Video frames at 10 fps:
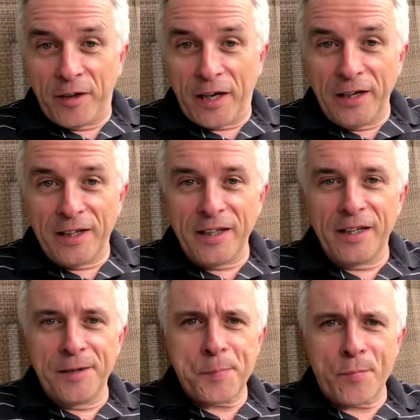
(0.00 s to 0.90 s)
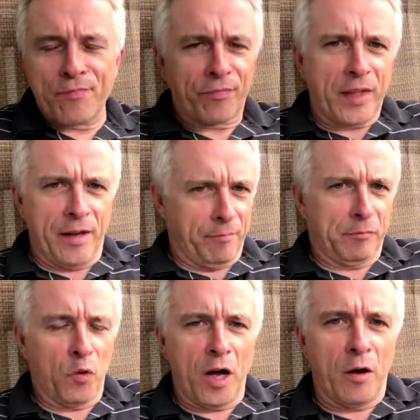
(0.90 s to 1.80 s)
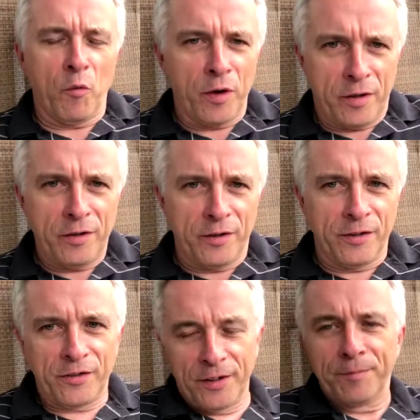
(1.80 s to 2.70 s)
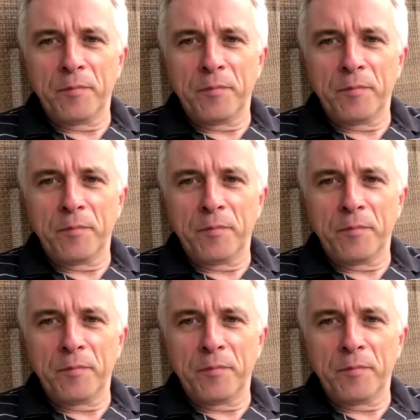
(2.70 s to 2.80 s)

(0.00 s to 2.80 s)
you don't like it, then why are you listening?